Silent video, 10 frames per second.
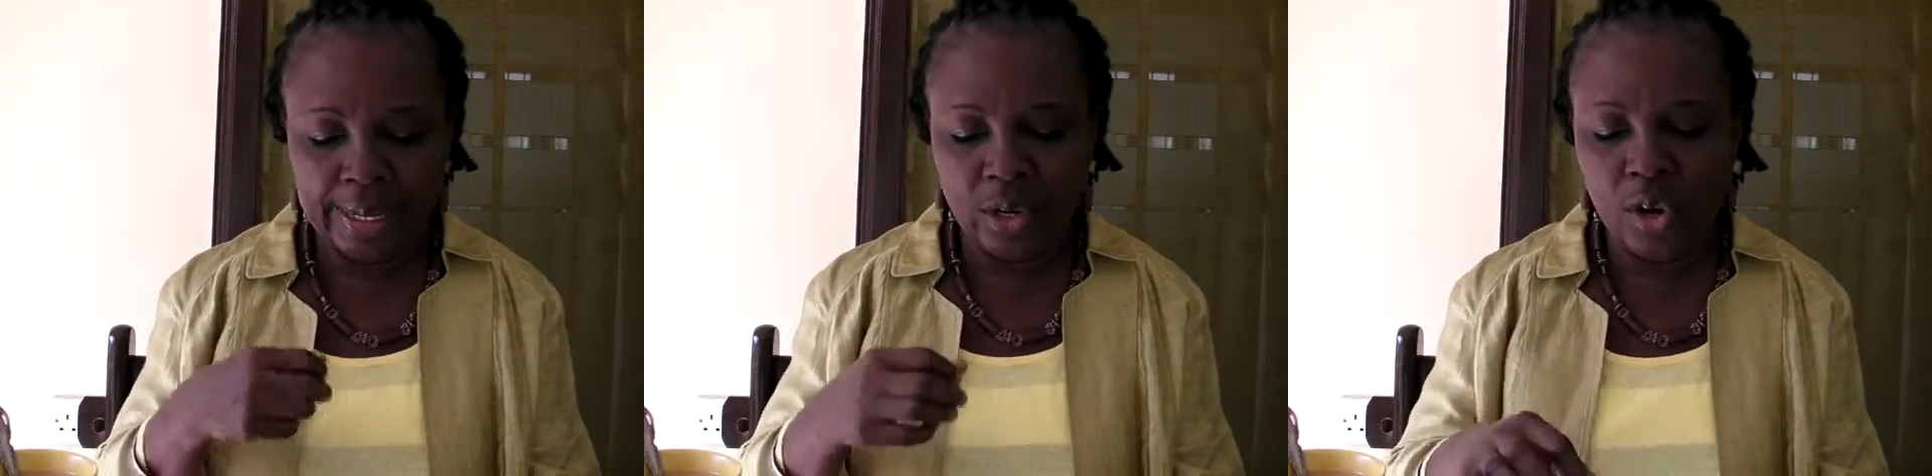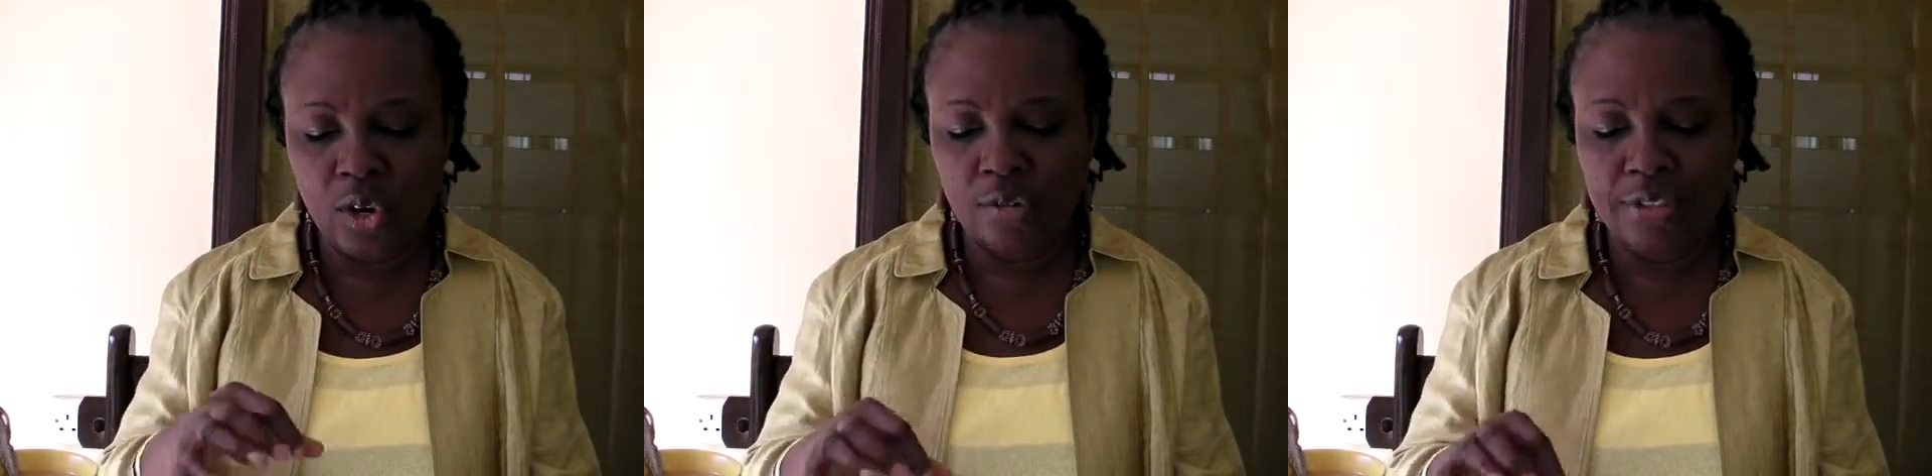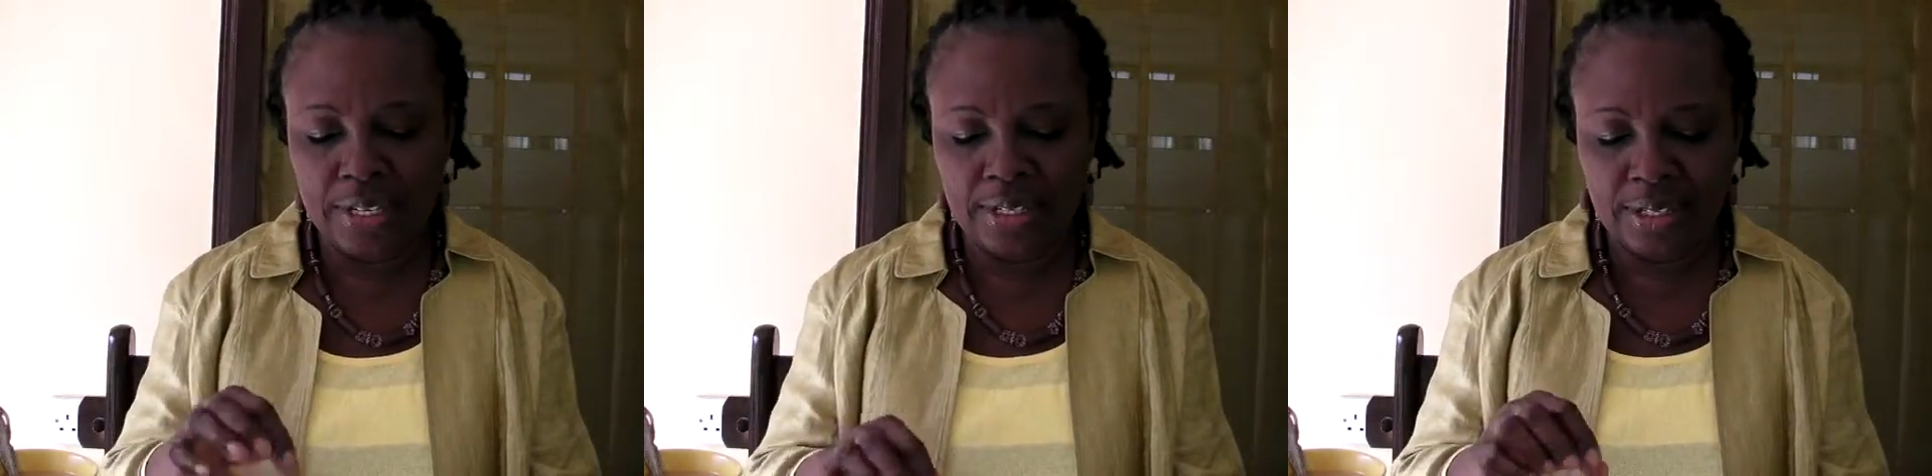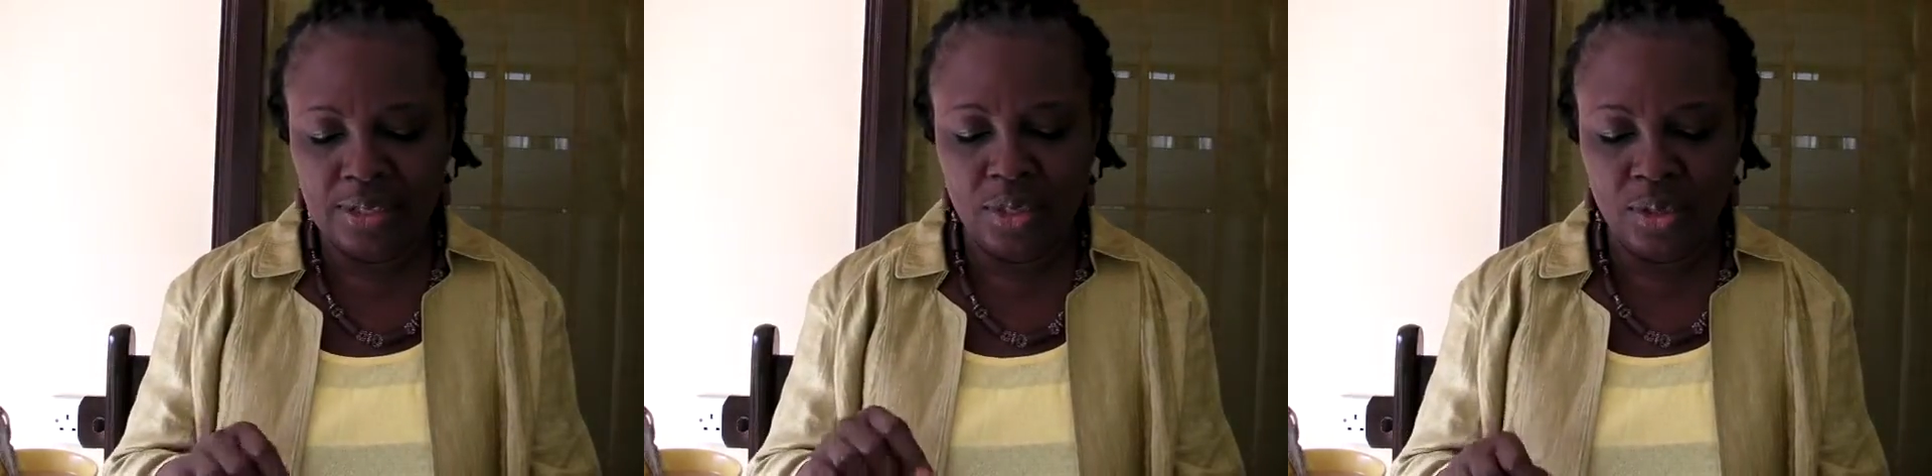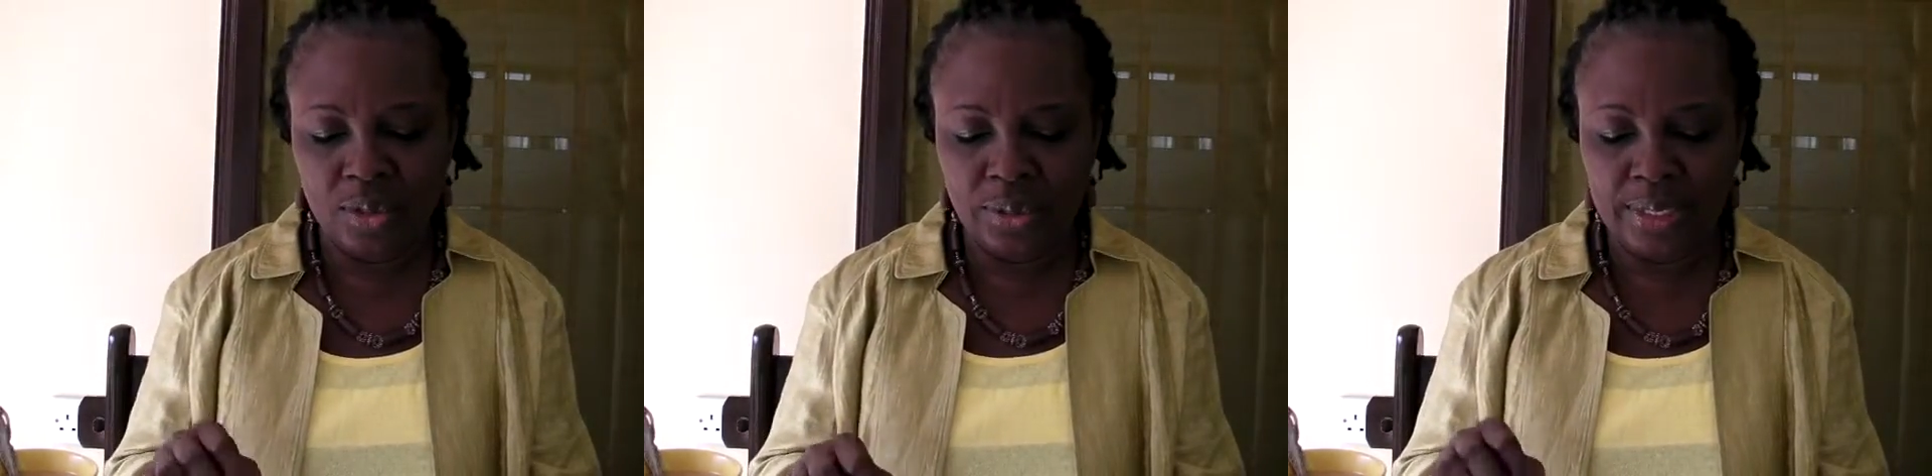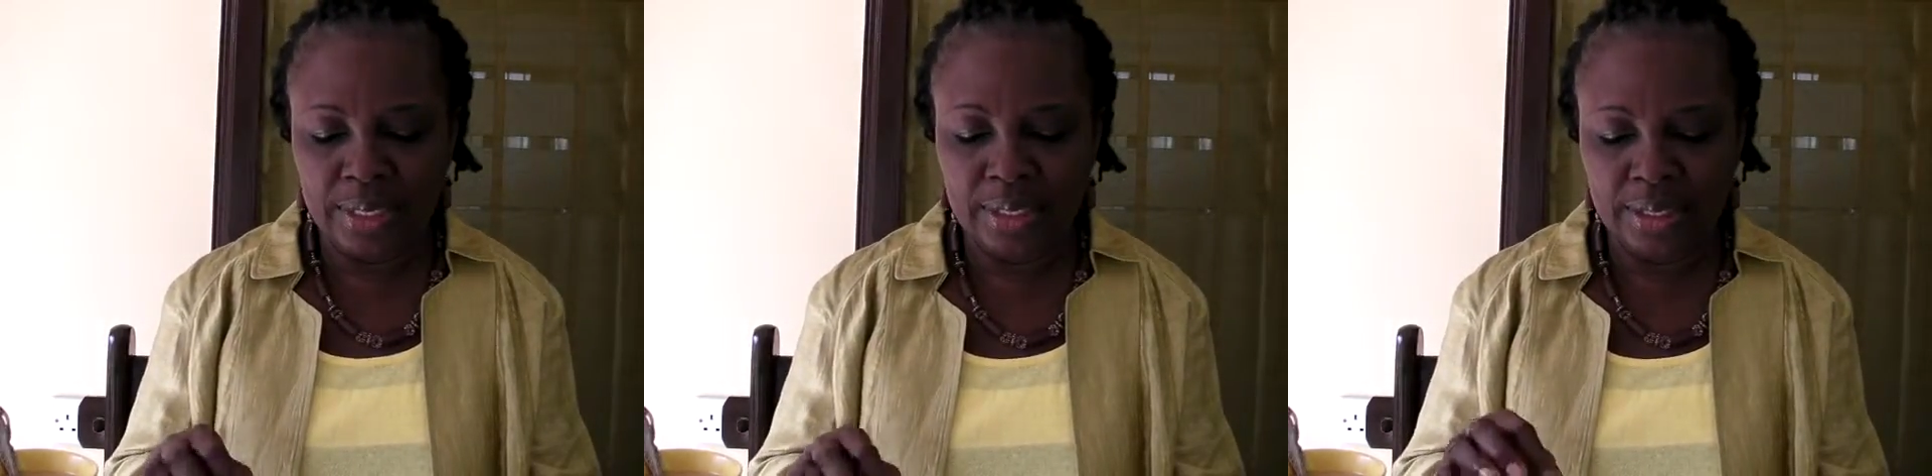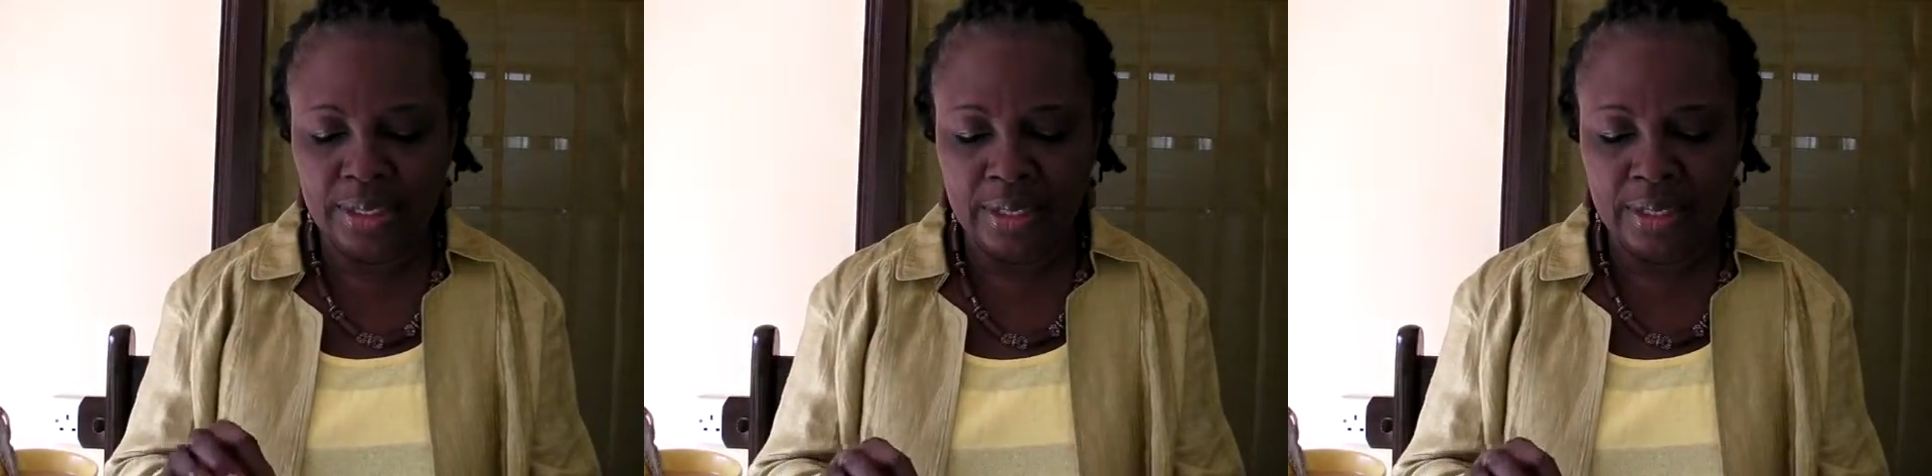all of this, you know, the